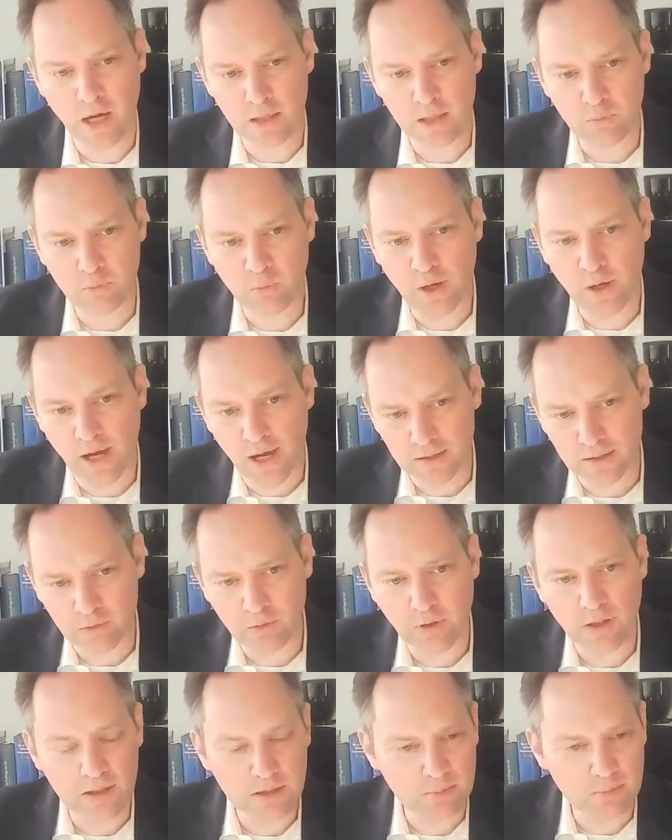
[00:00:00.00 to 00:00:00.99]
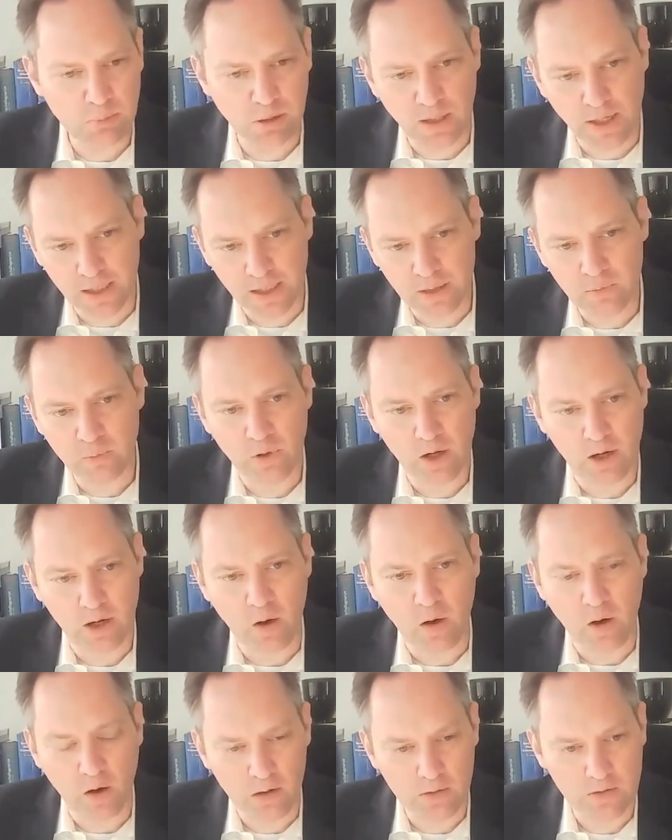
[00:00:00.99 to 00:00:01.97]
and we had to explain where
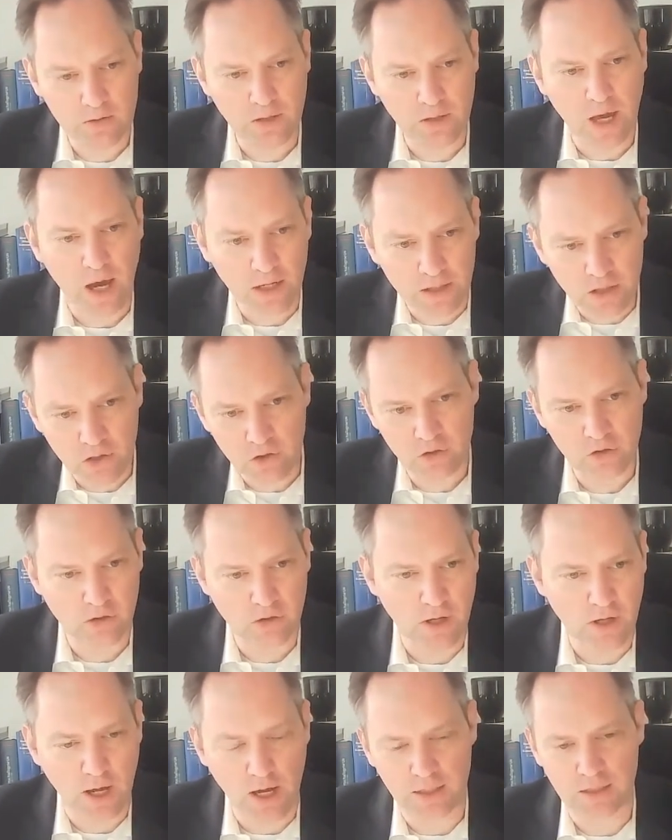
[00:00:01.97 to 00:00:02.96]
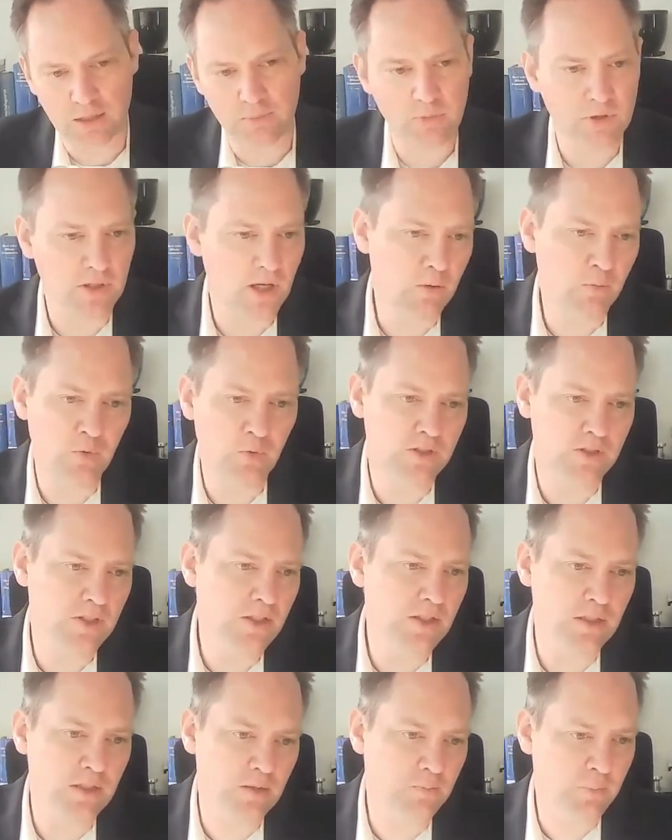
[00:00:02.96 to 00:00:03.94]
all the unusual items are
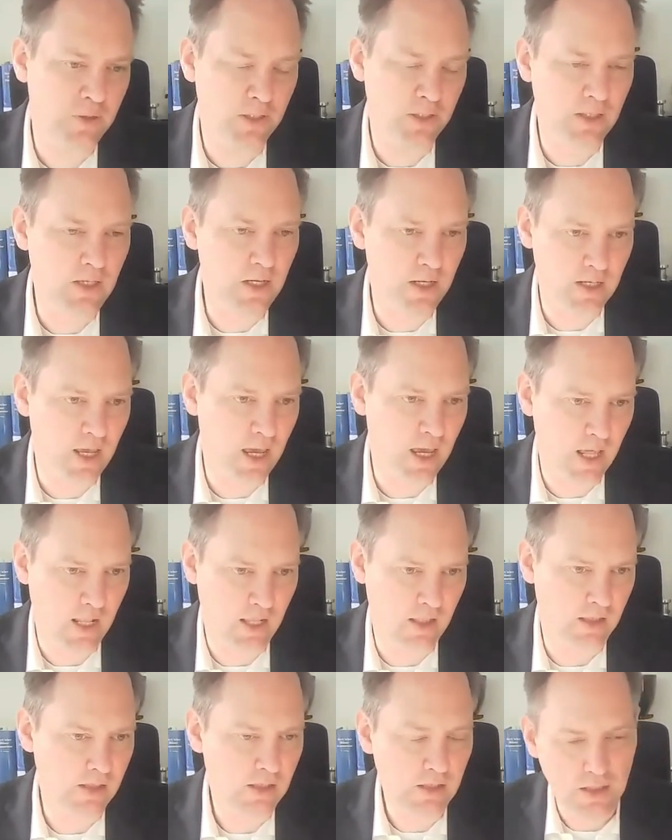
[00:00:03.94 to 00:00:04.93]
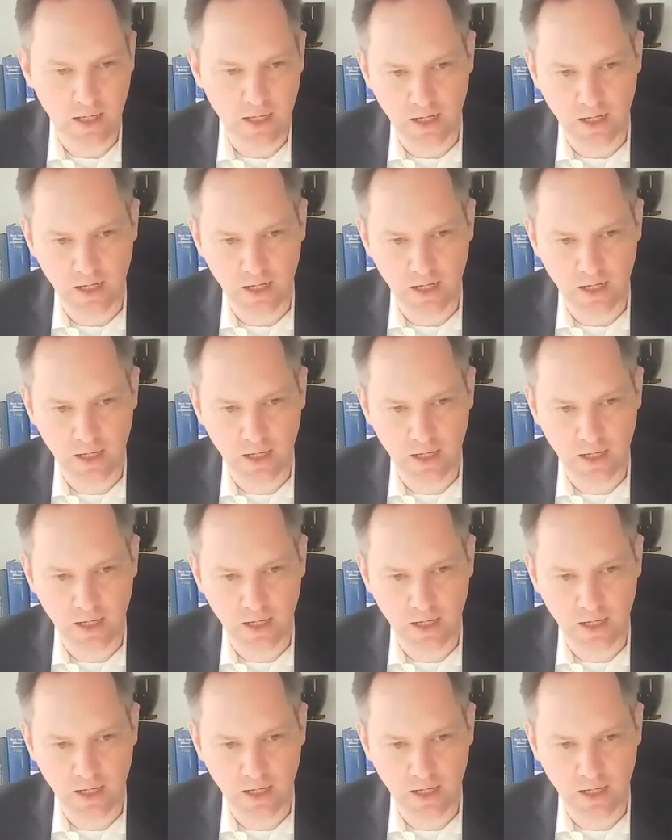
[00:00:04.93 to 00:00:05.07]
within the P&L